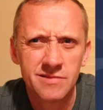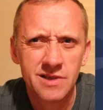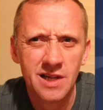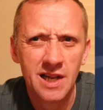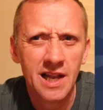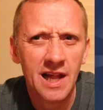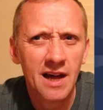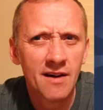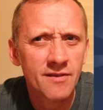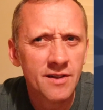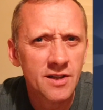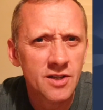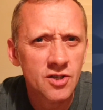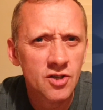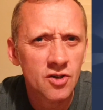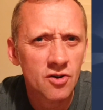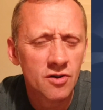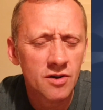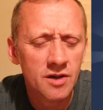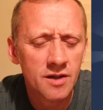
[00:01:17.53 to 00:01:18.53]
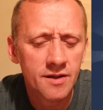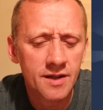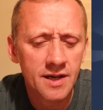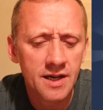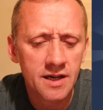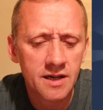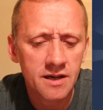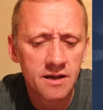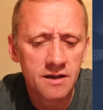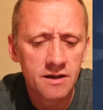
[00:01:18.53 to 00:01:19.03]
11 and 2 I
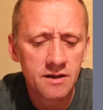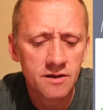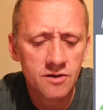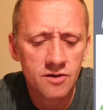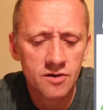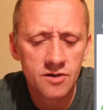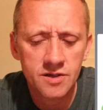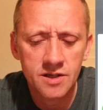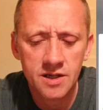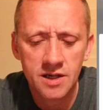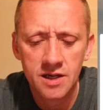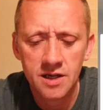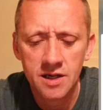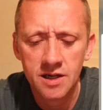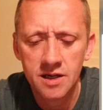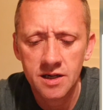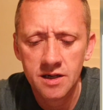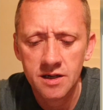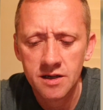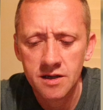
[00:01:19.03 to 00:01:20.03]
think there's a